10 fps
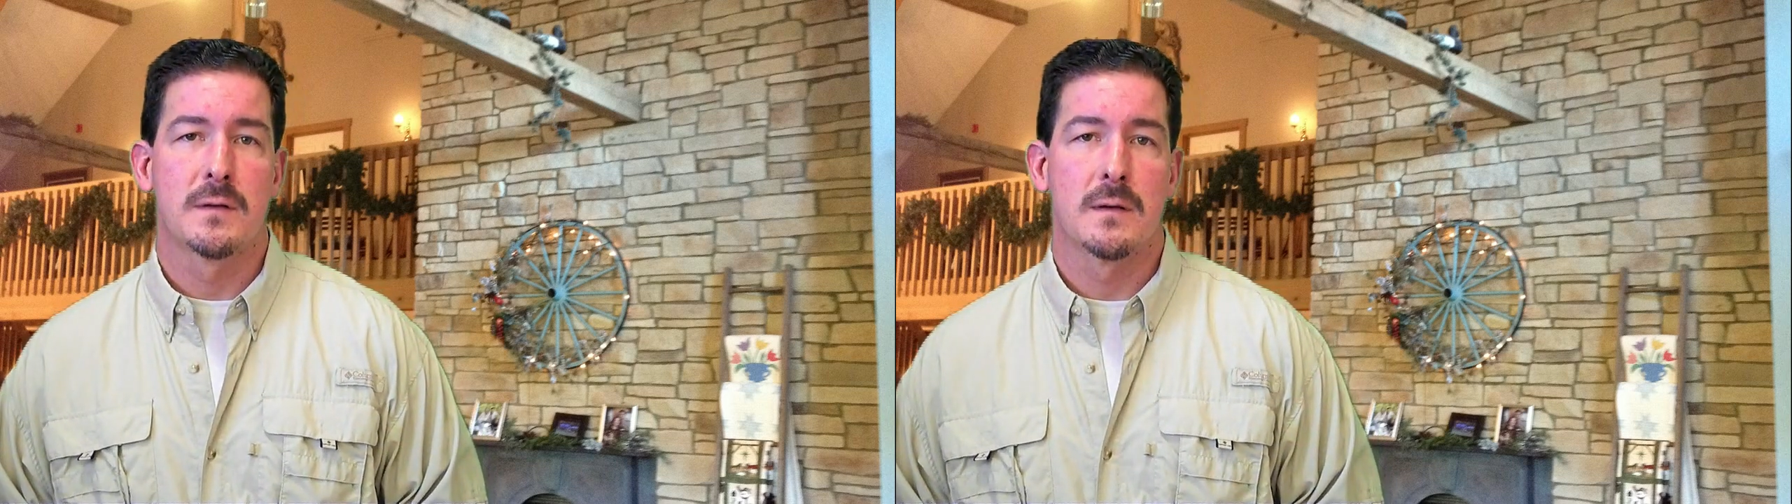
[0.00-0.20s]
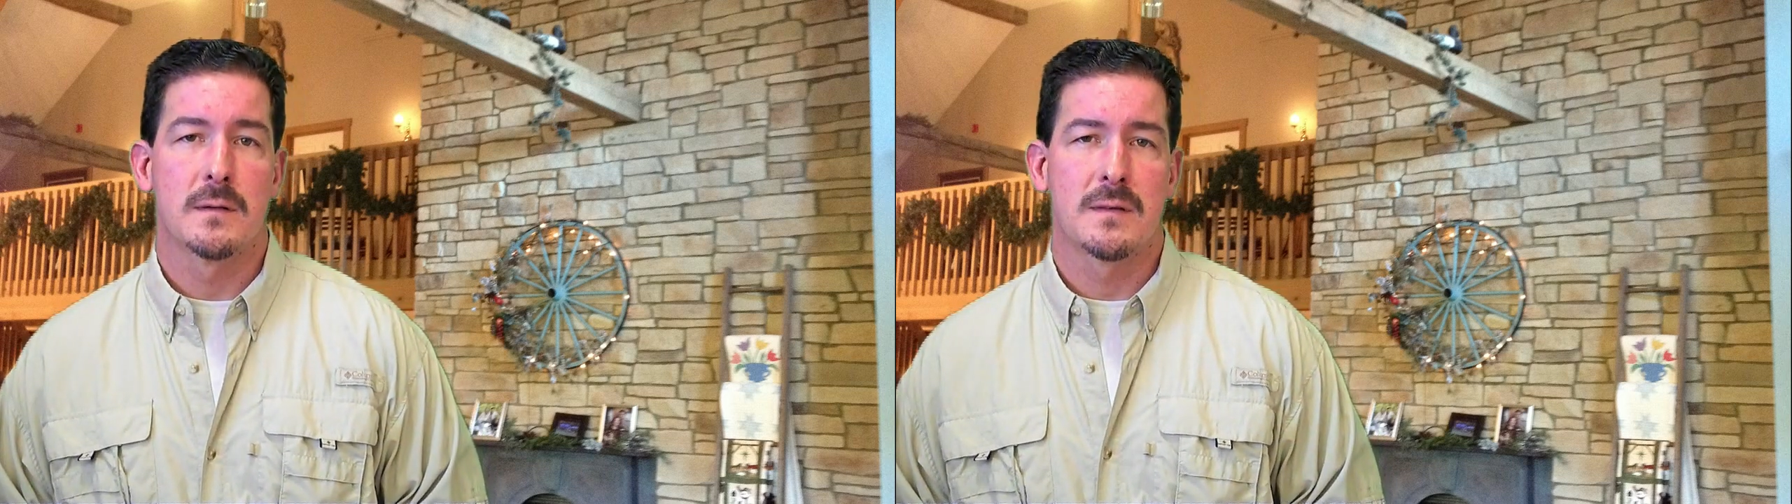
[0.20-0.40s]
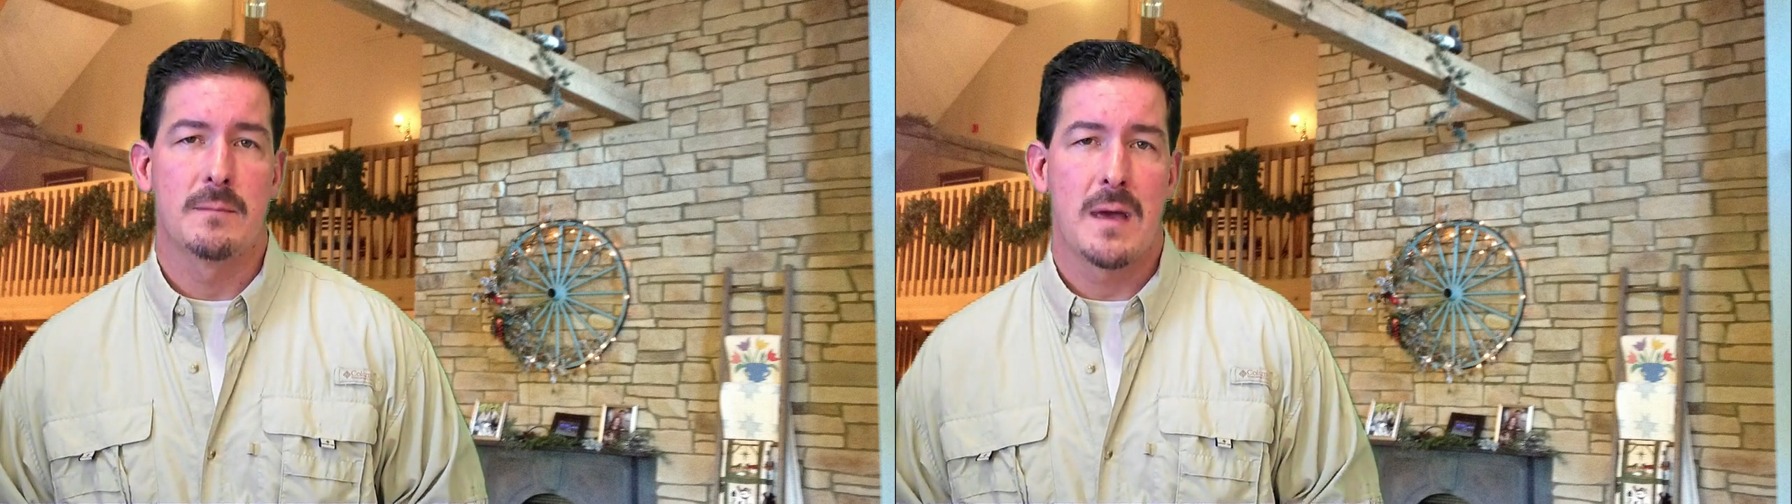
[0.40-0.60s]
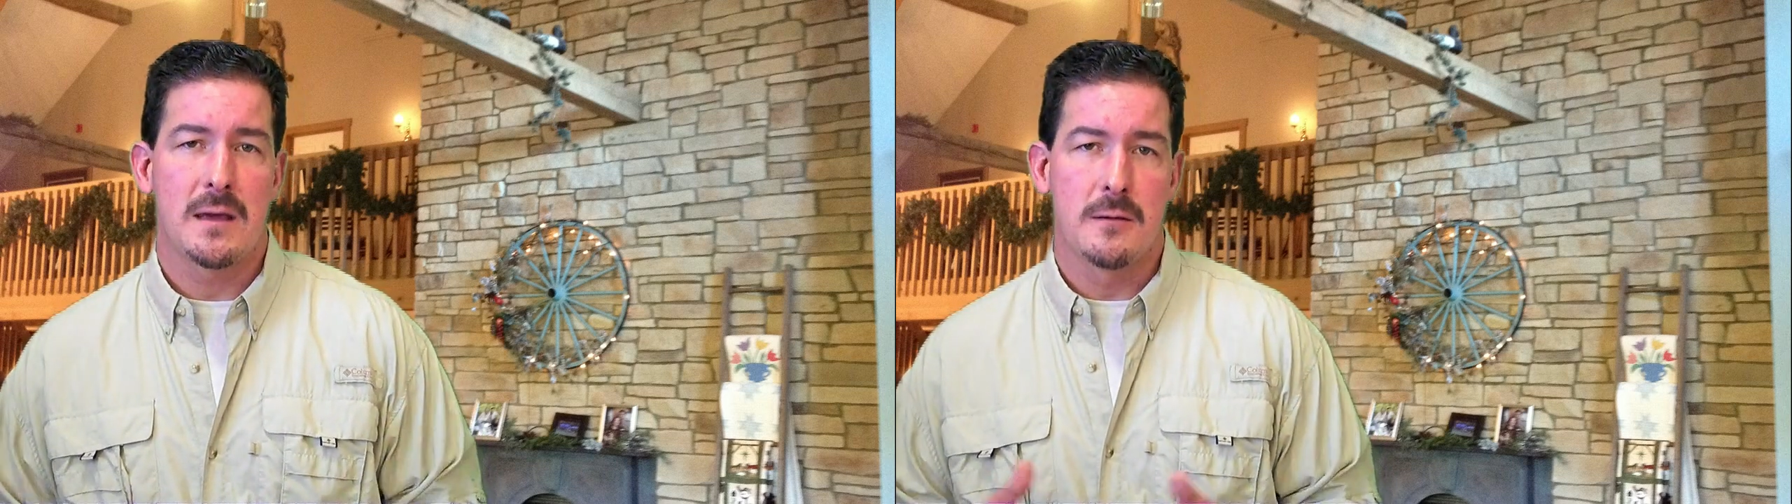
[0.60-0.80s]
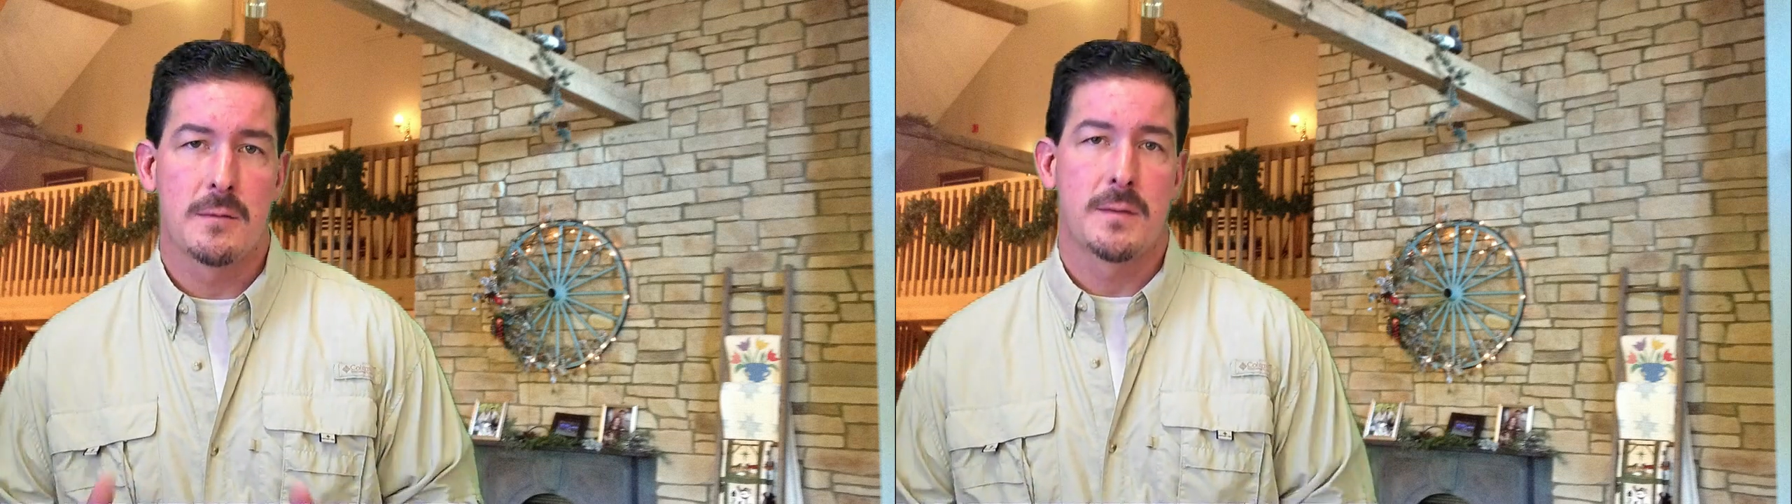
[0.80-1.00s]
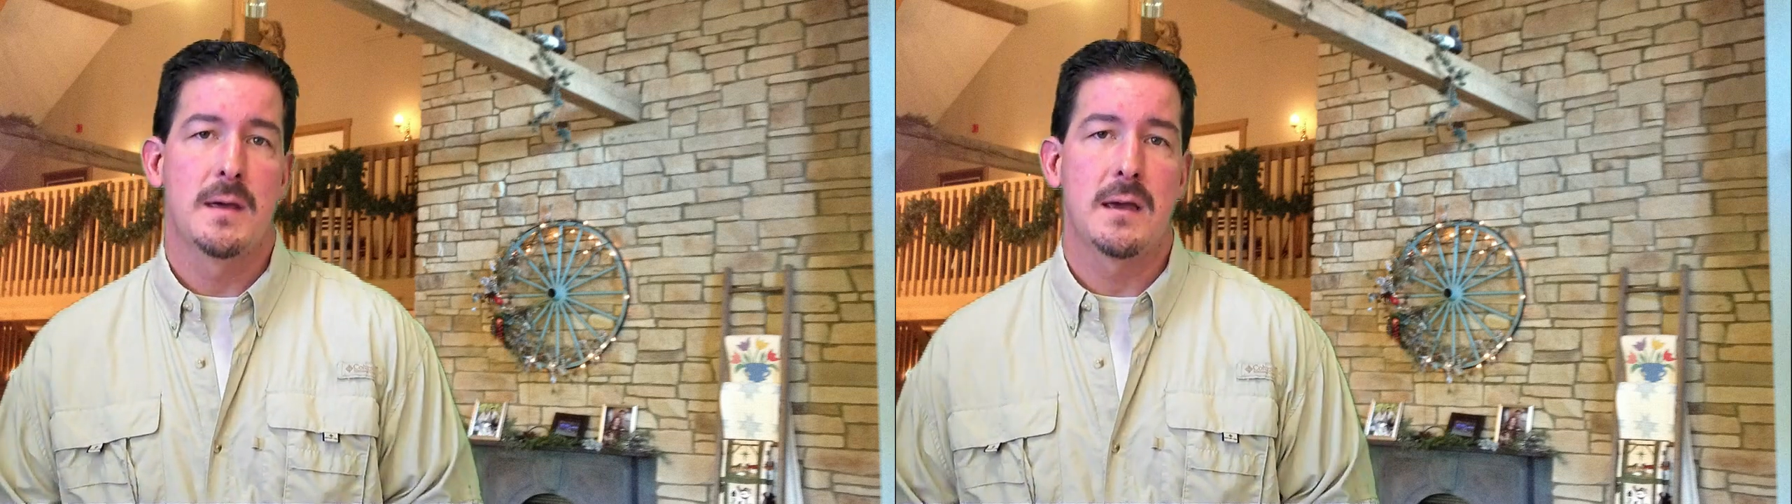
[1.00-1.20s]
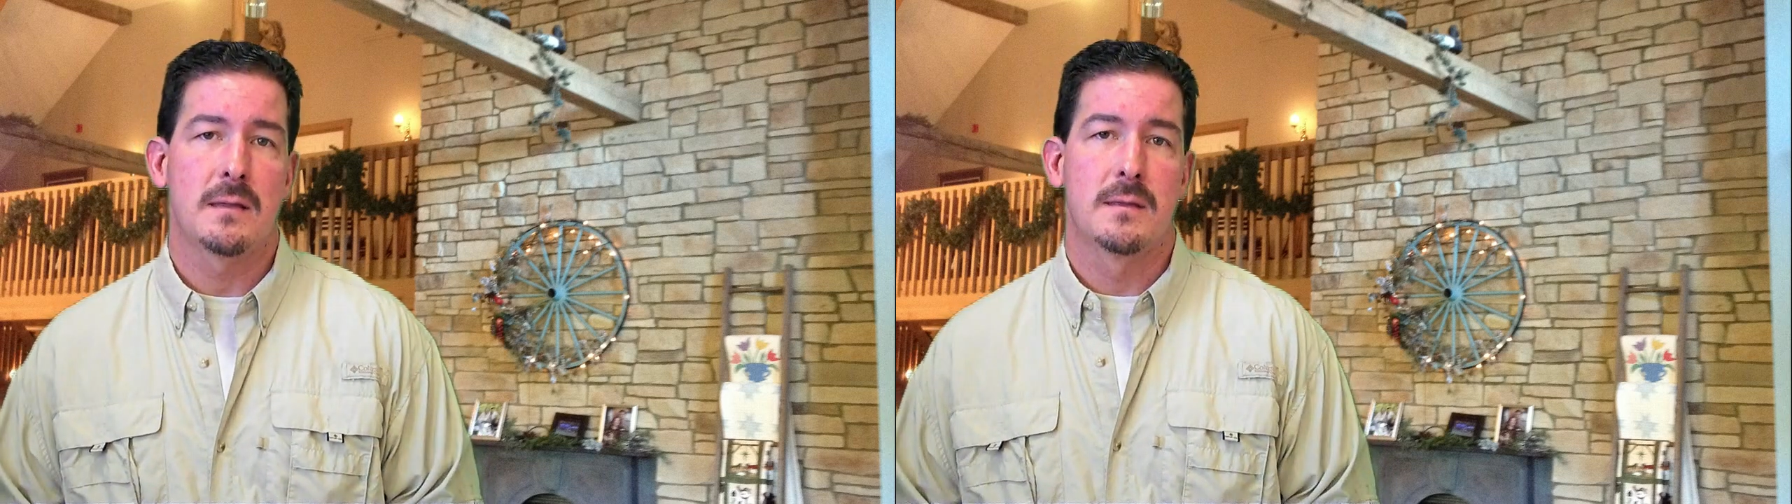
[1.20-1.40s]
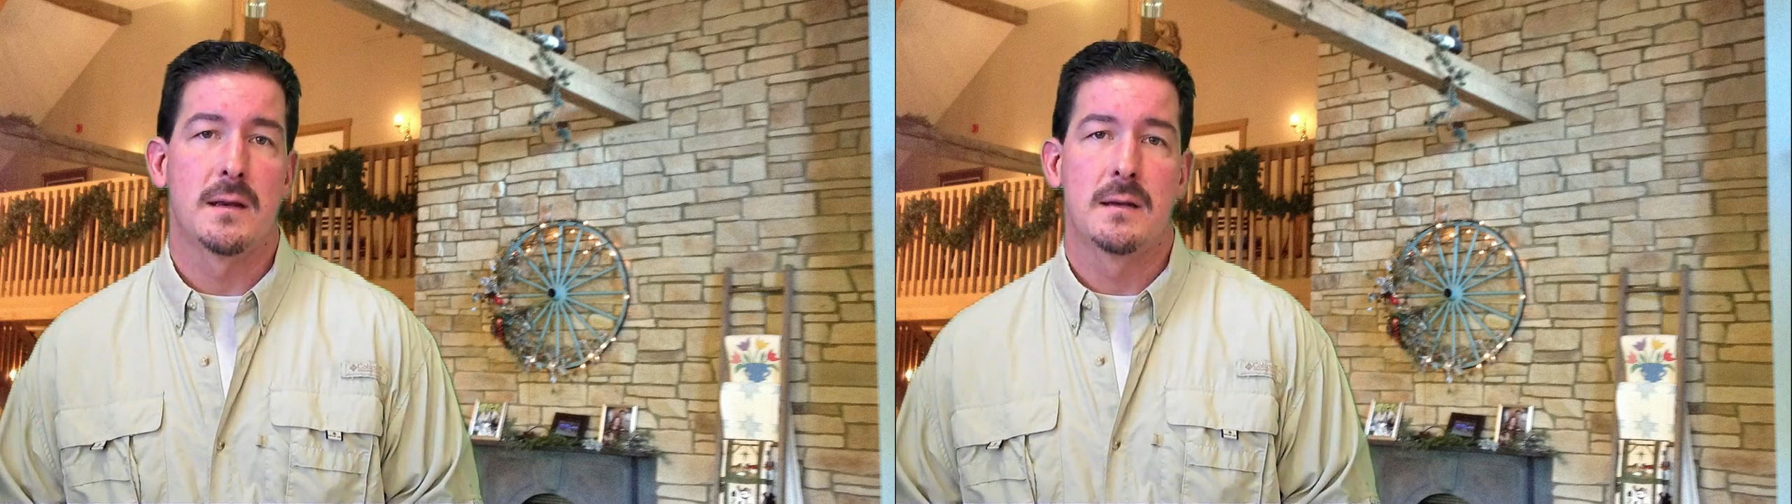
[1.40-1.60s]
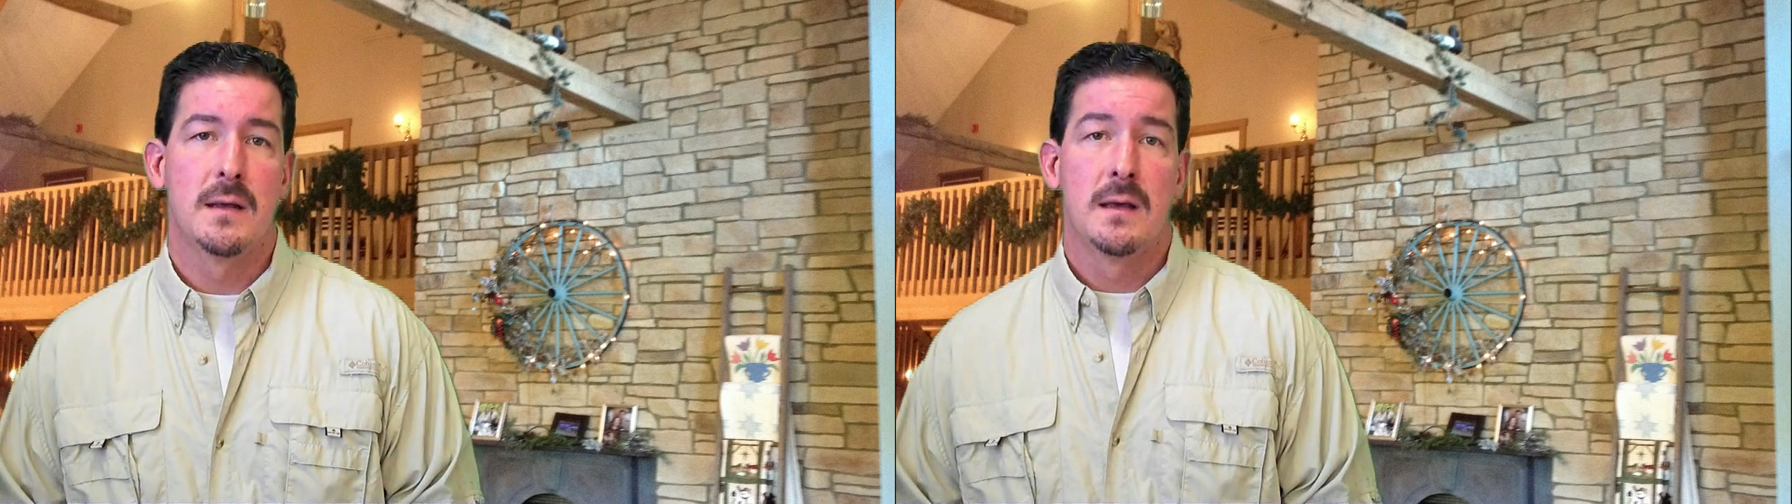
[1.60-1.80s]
to make you think that